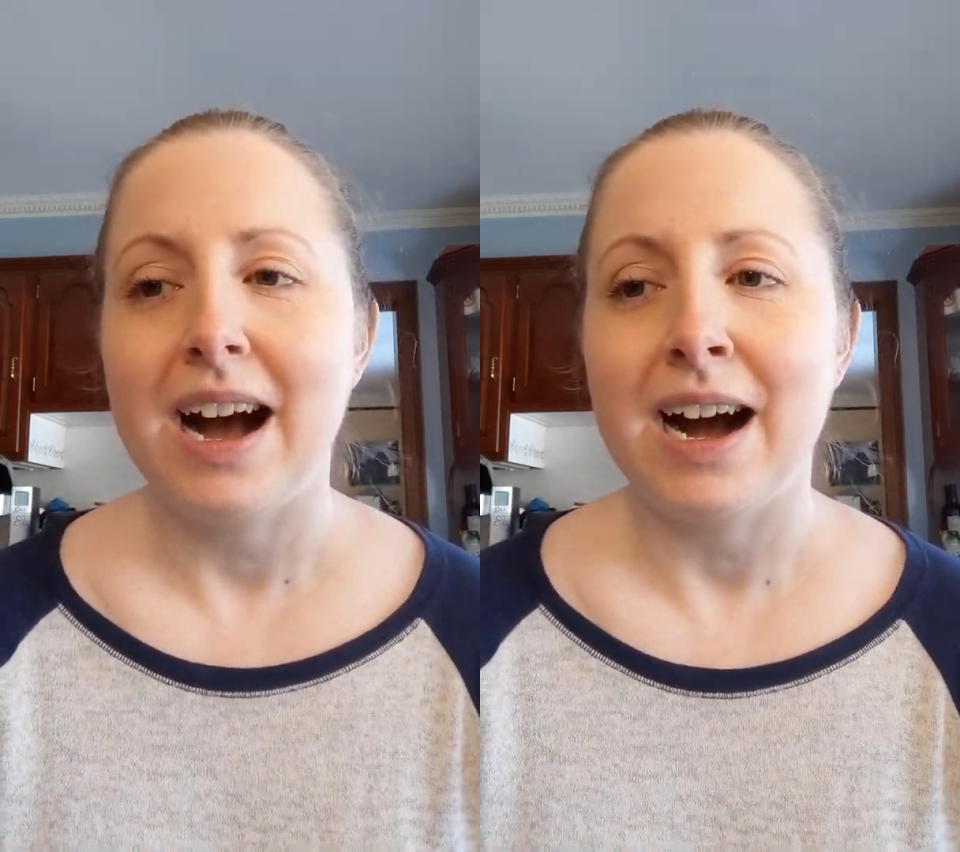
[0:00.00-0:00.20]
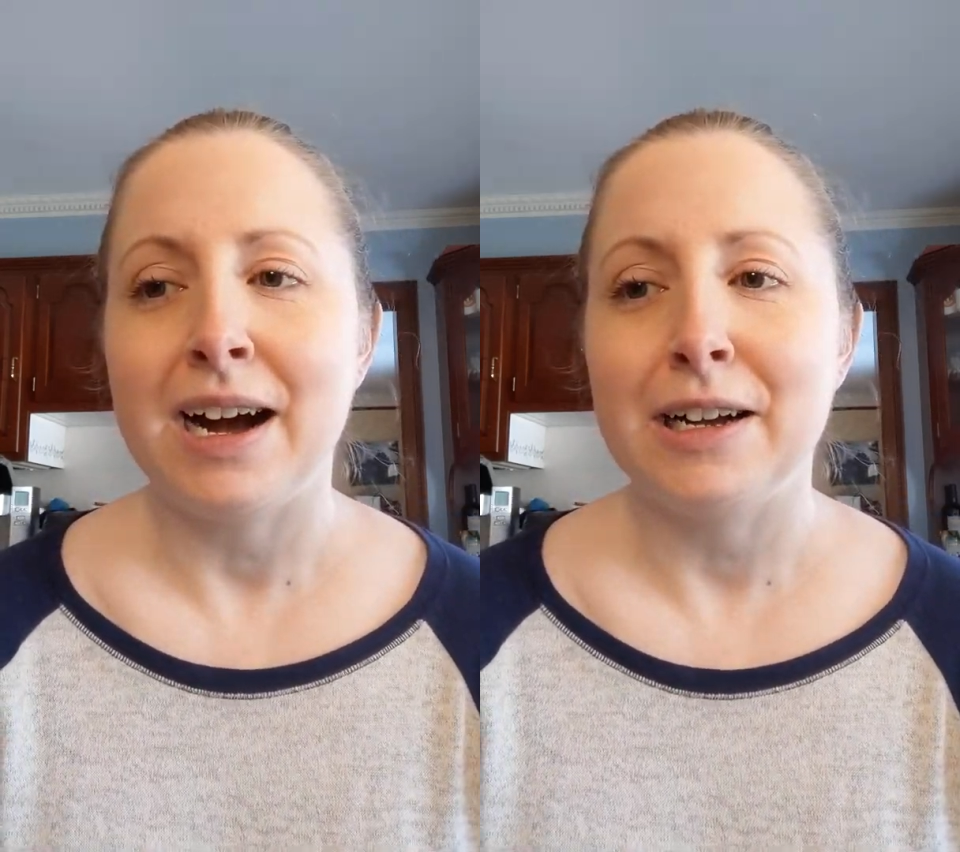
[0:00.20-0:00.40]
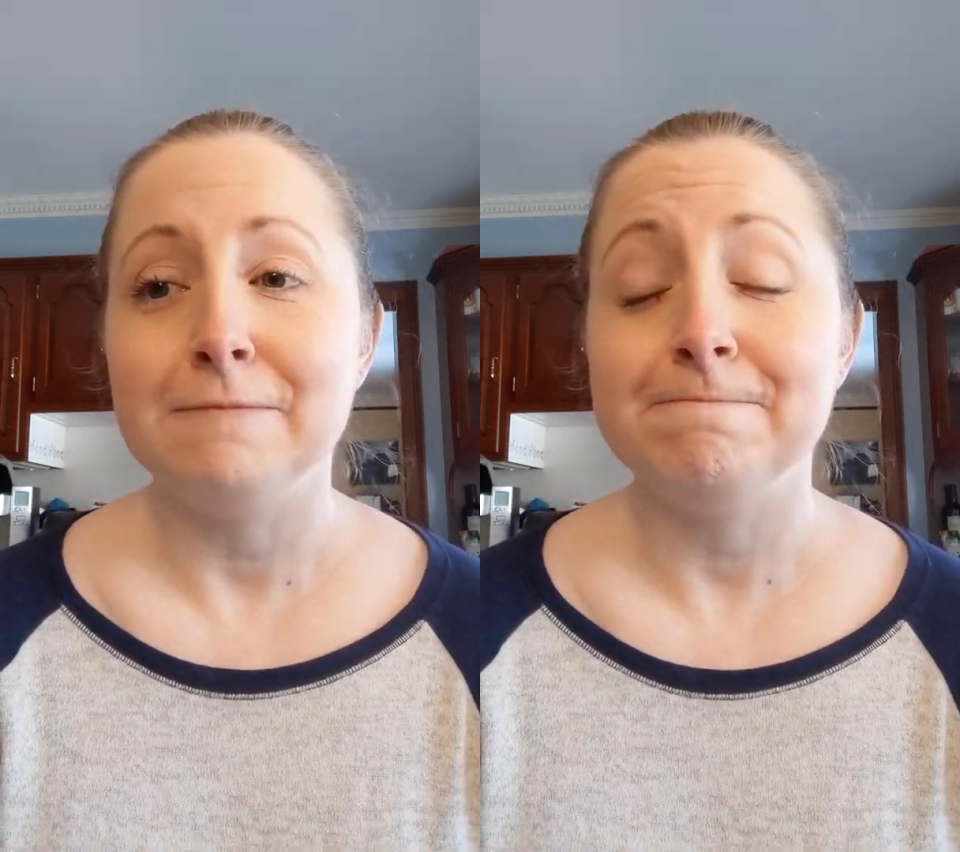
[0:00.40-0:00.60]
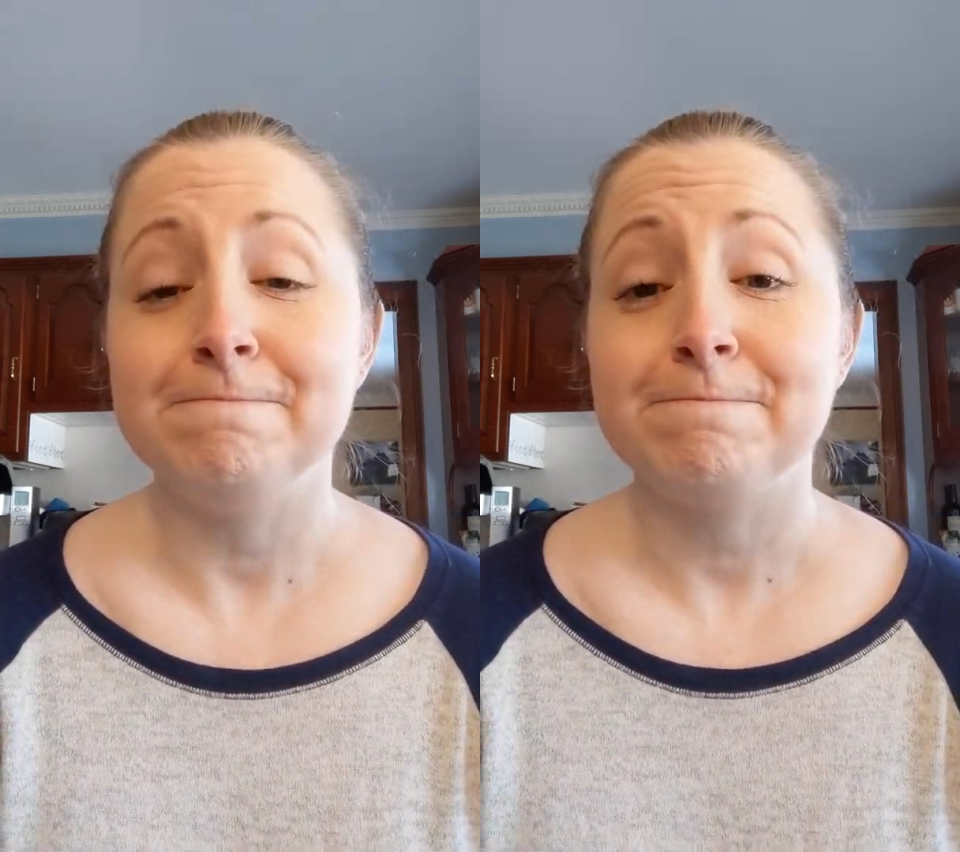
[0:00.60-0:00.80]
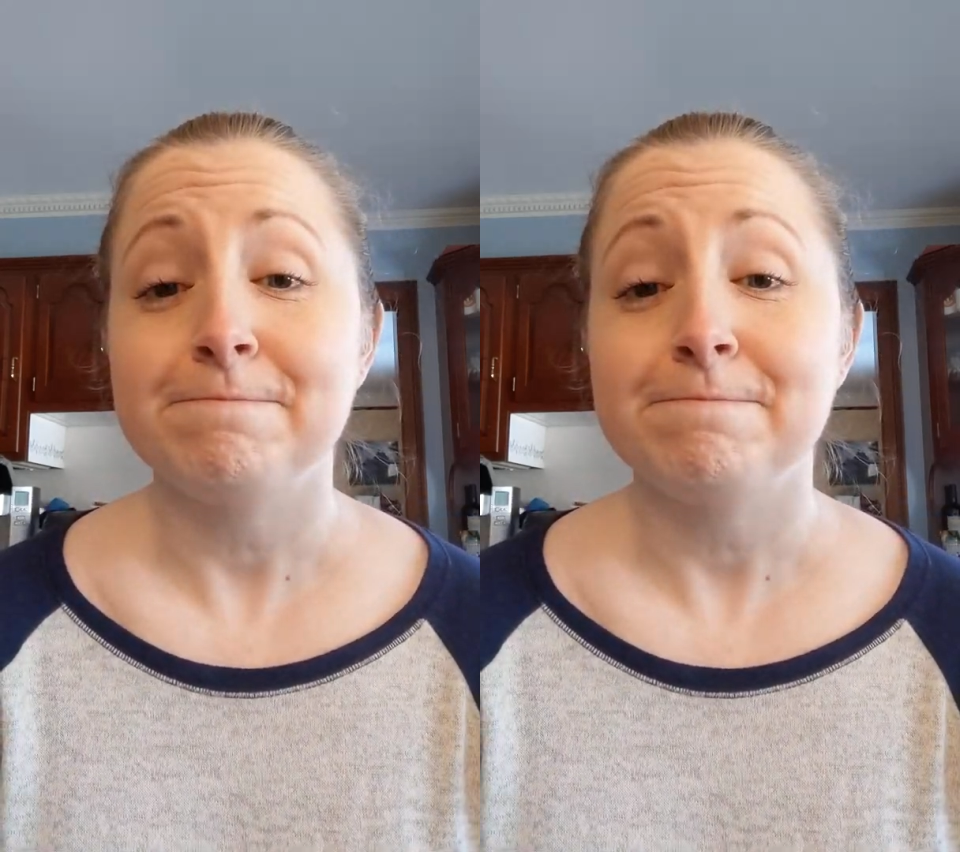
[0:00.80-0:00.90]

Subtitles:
Um,